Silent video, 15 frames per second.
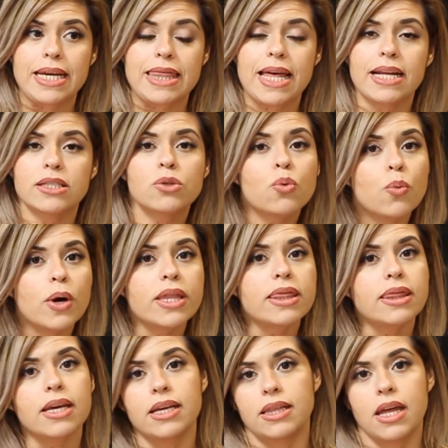And that's
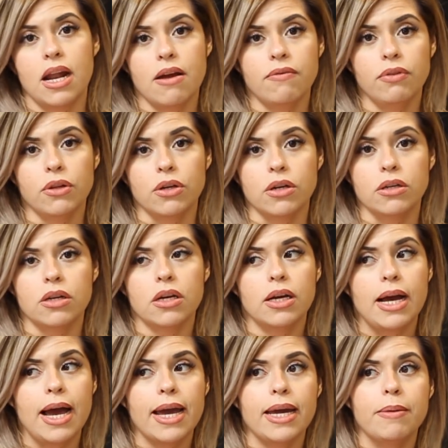one thing that I've learned.
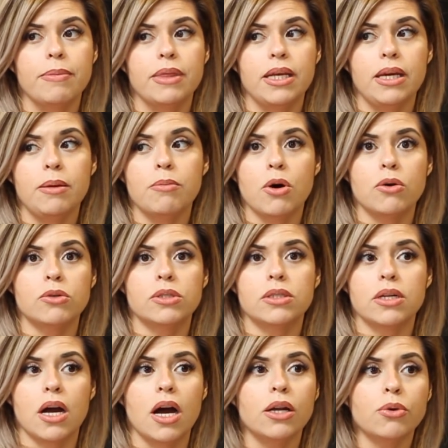I am the
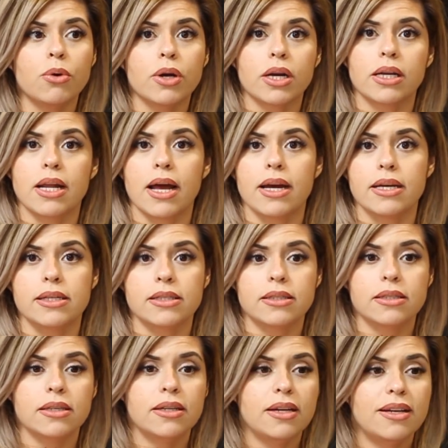most
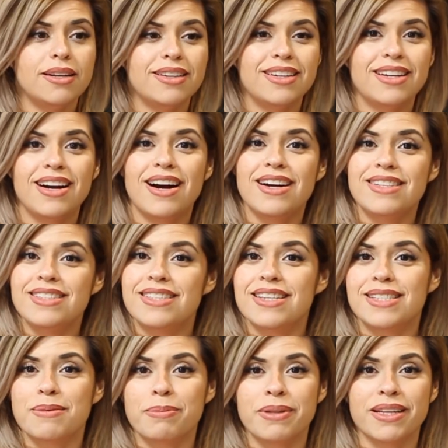unorganized,
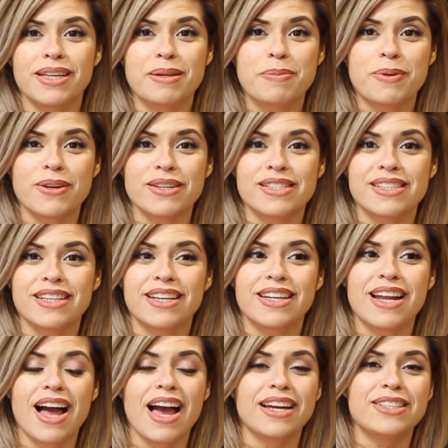undisciplined person.
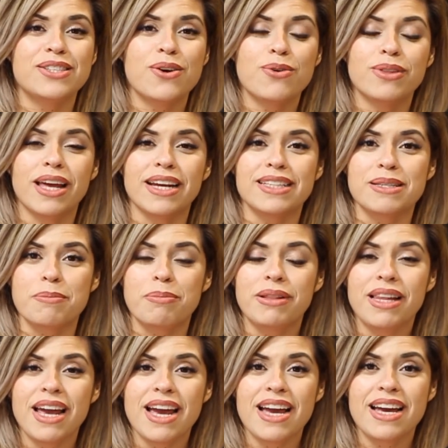I don't like to
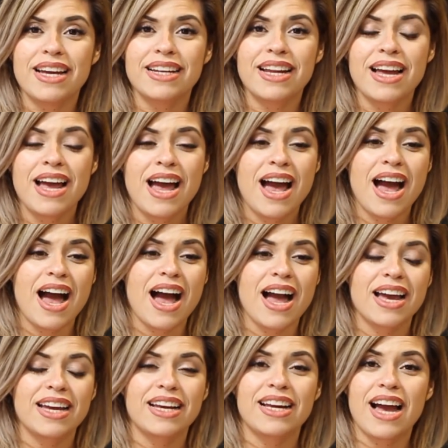plan.
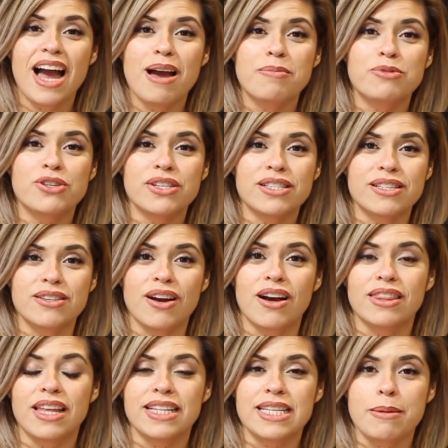I'm just
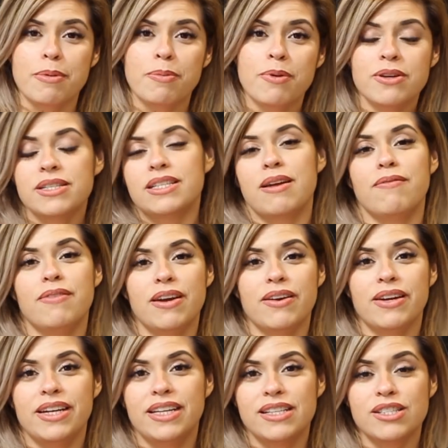not that type of person. I'm
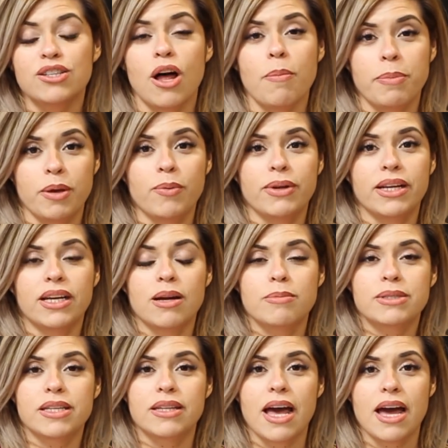very sloppy when it
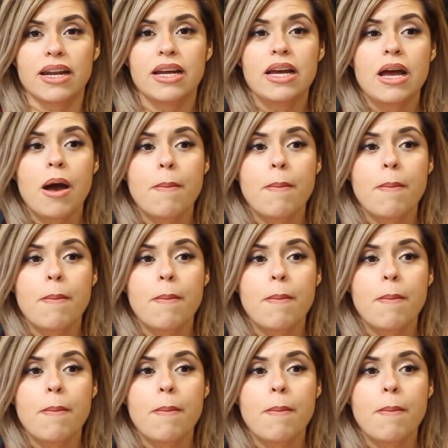comes to that.